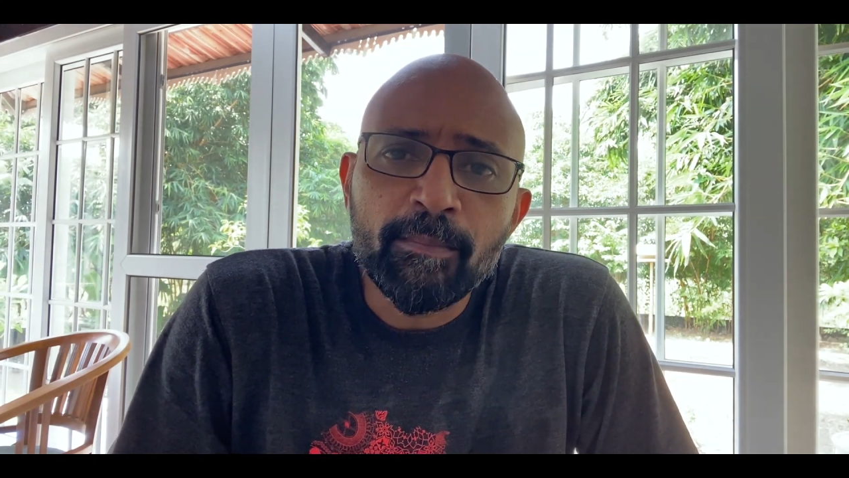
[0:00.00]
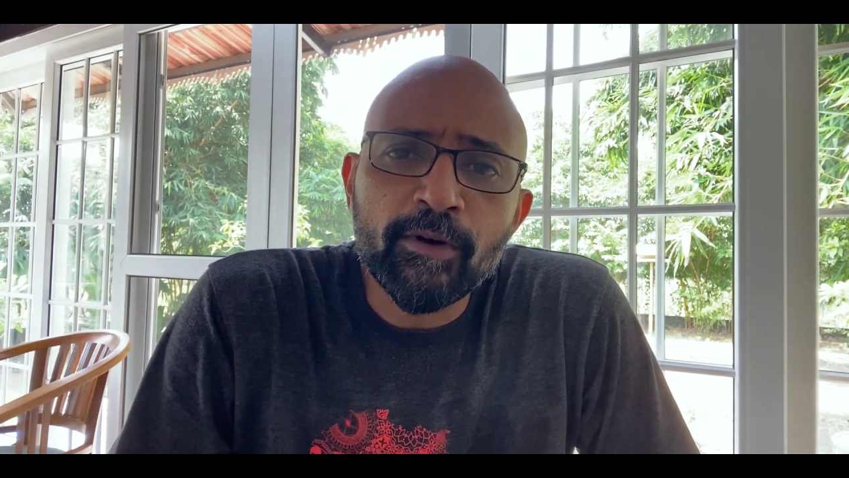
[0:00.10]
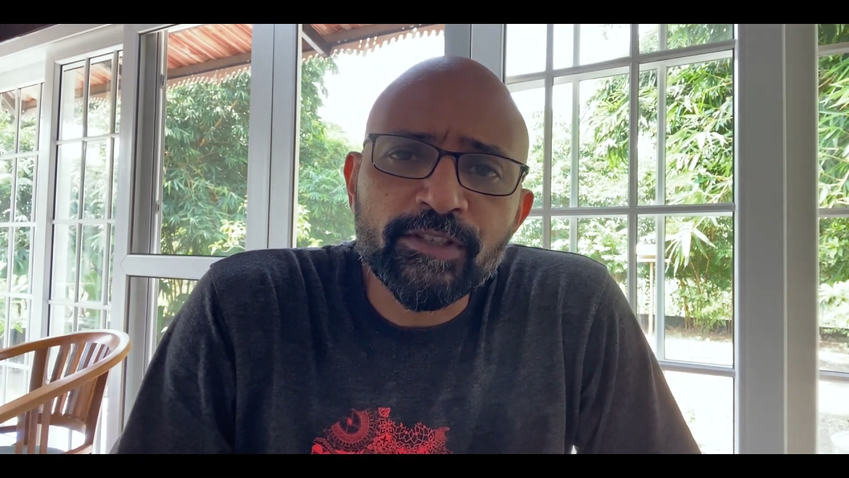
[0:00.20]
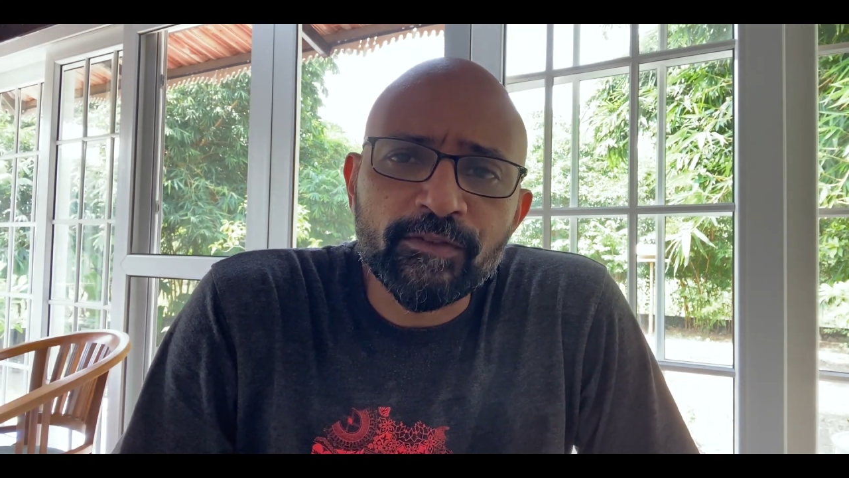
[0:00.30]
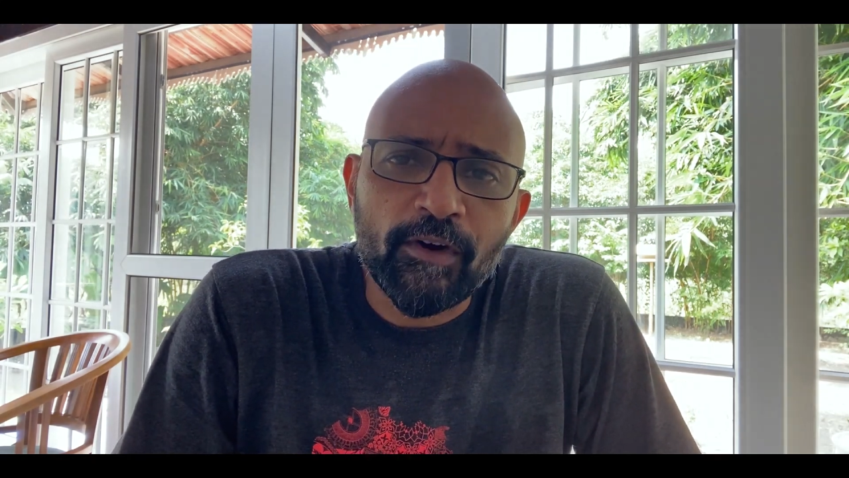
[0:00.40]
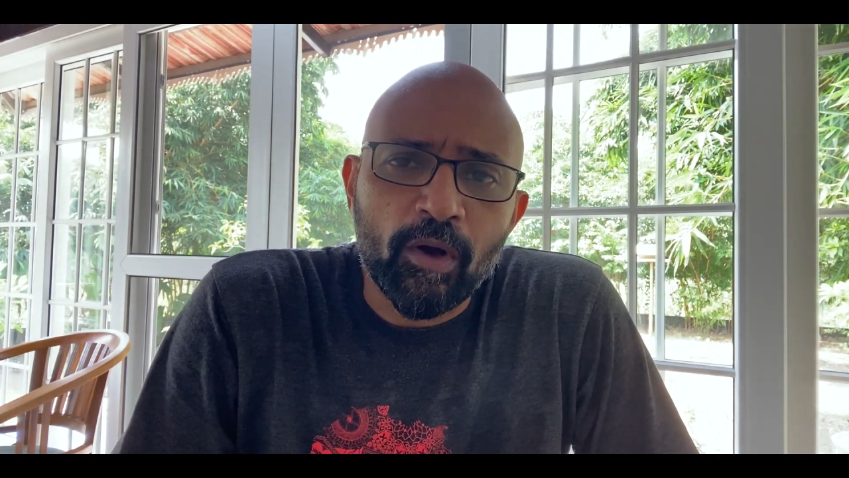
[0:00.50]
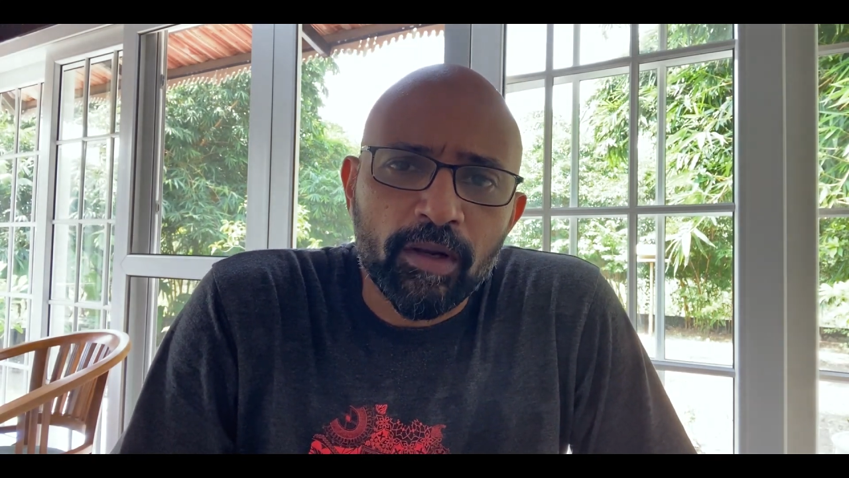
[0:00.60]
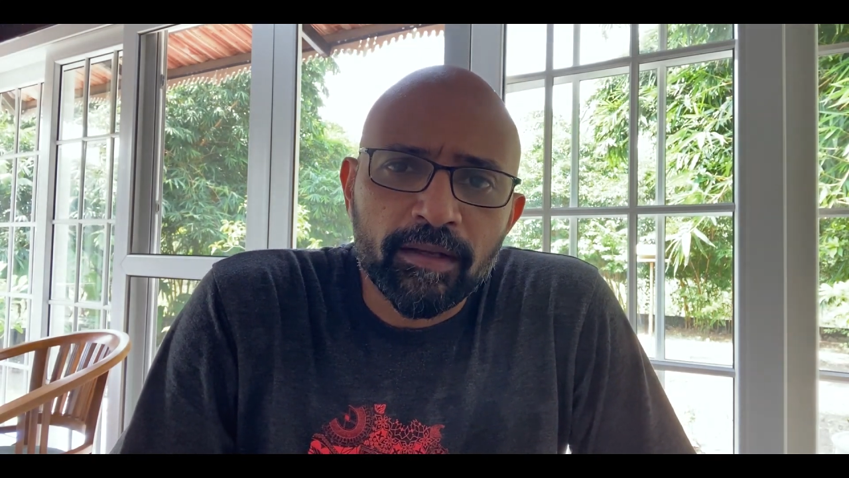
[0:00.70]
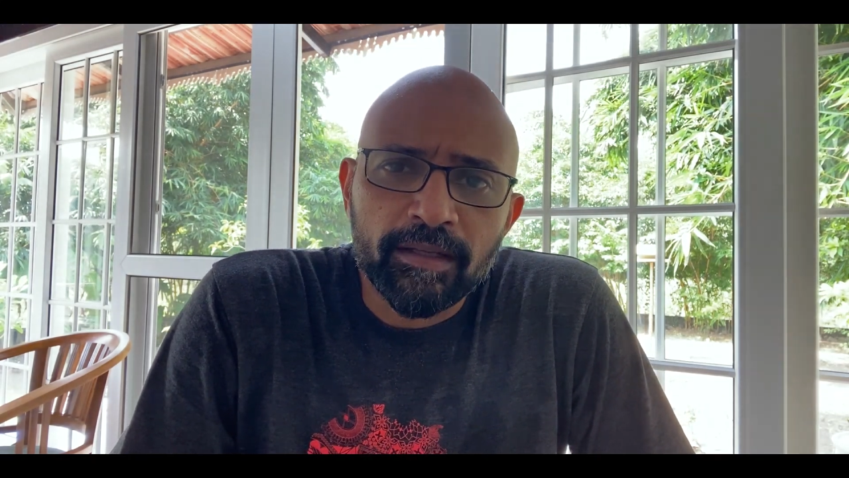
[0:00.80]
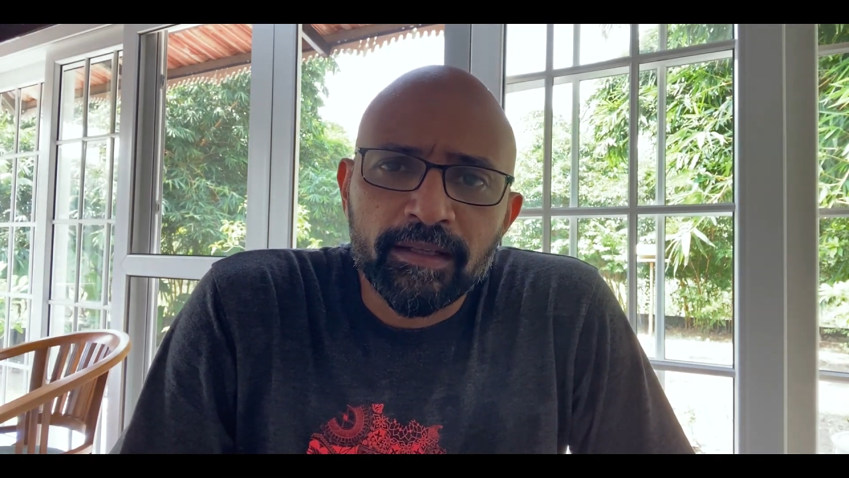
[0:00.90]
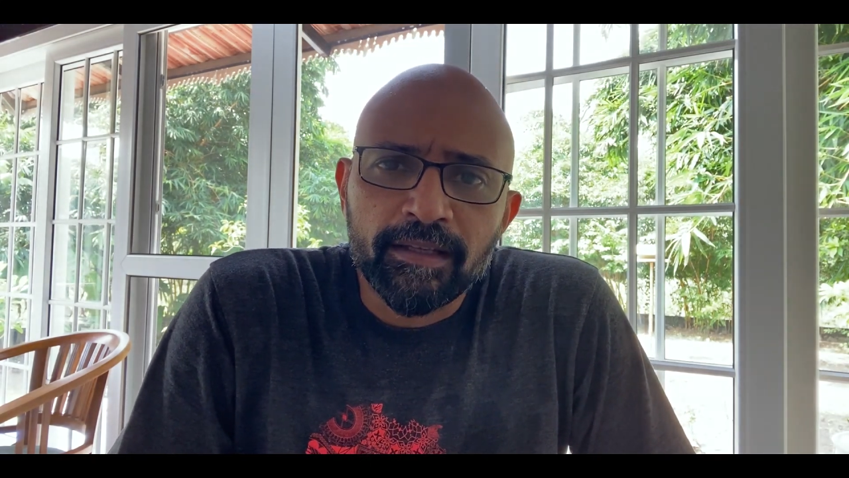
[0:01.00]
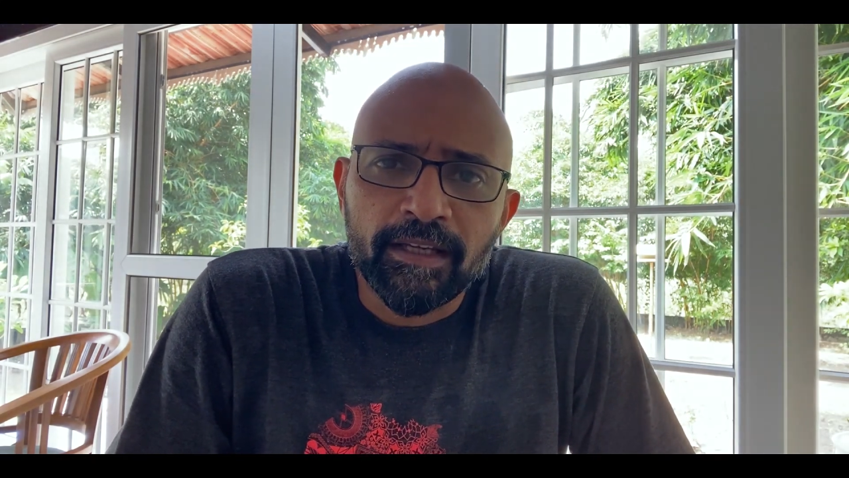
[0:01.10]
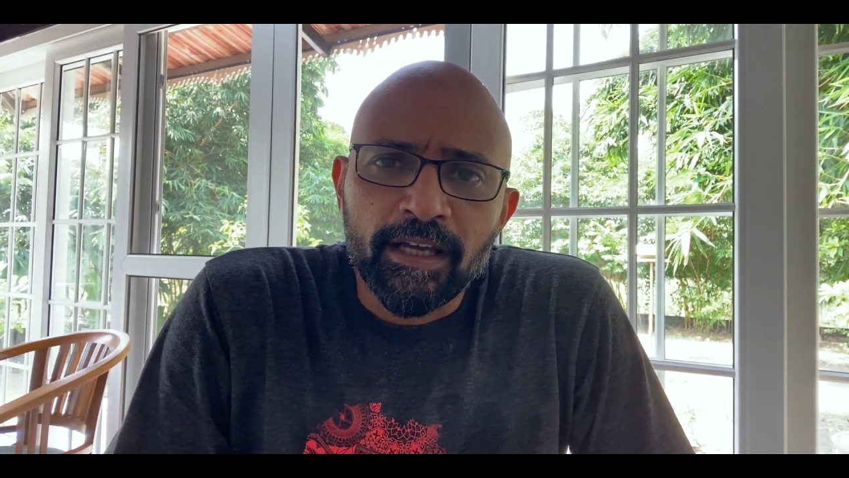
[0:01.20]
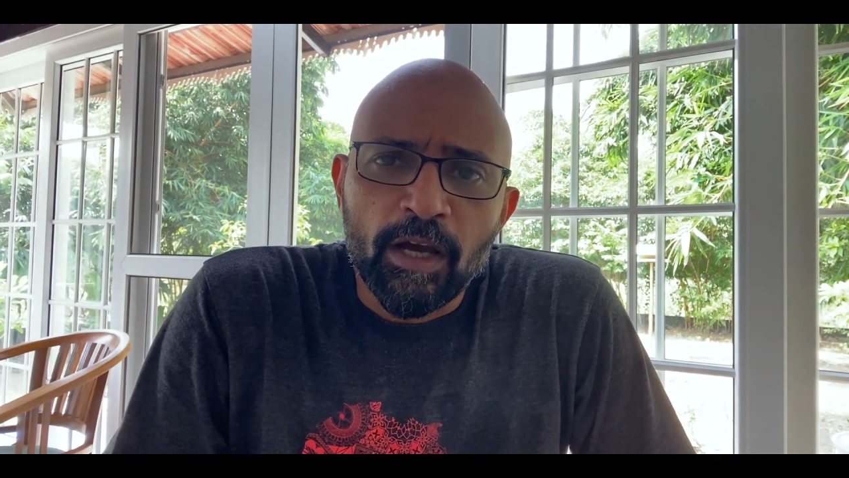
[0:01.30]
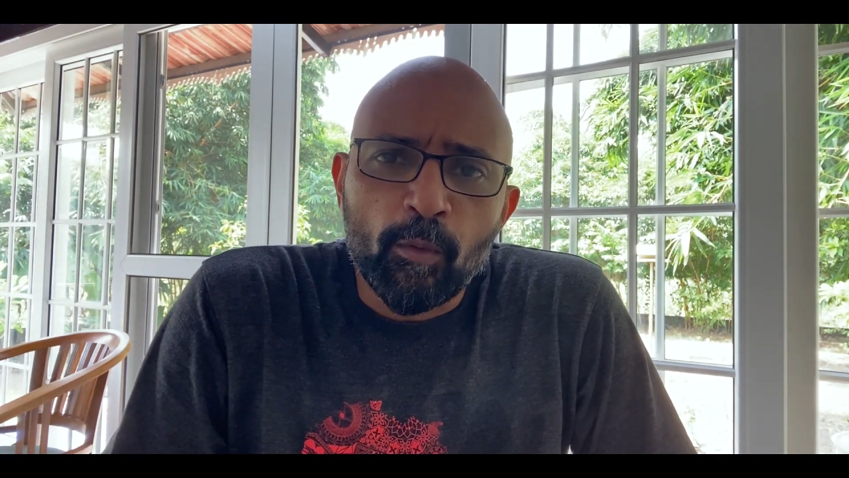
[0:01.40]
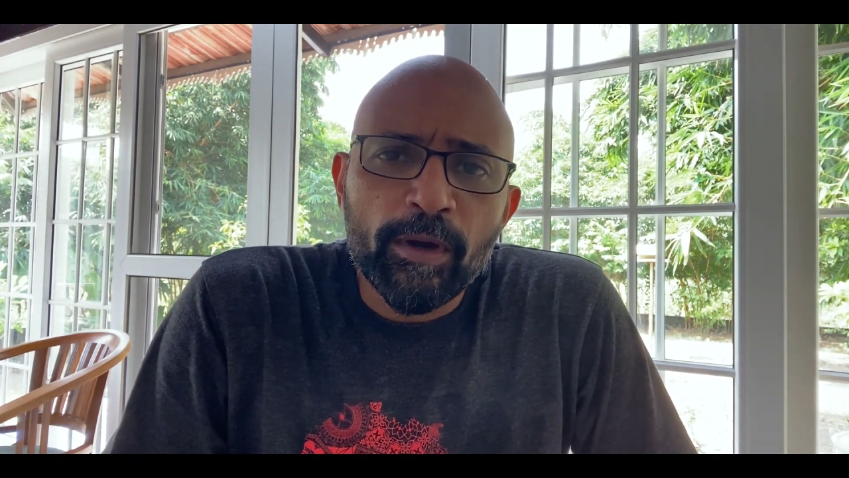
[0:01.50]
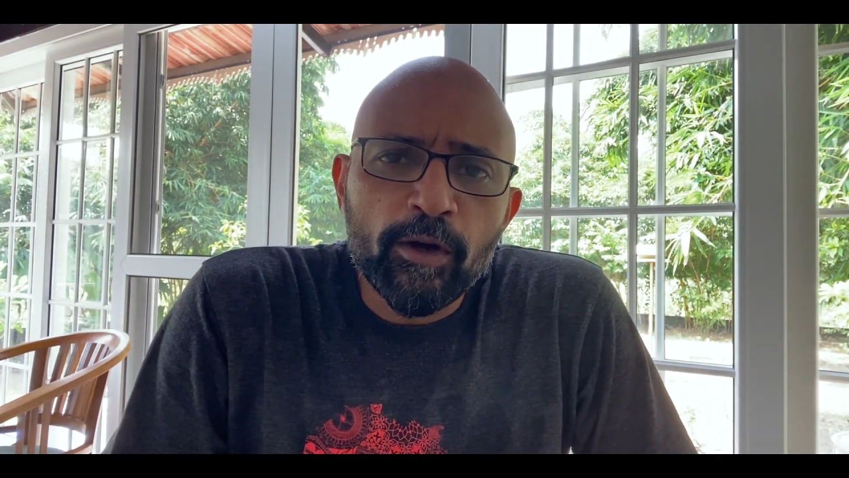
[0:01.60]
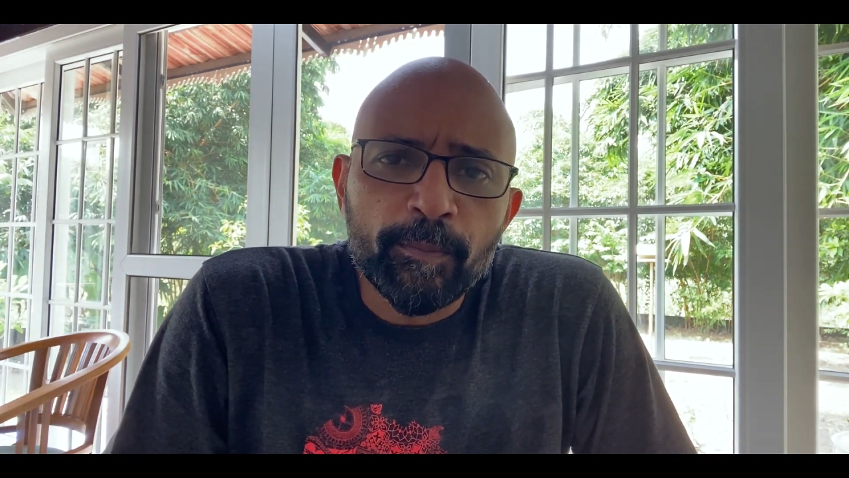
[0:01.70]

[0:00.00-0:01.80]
Most of all, we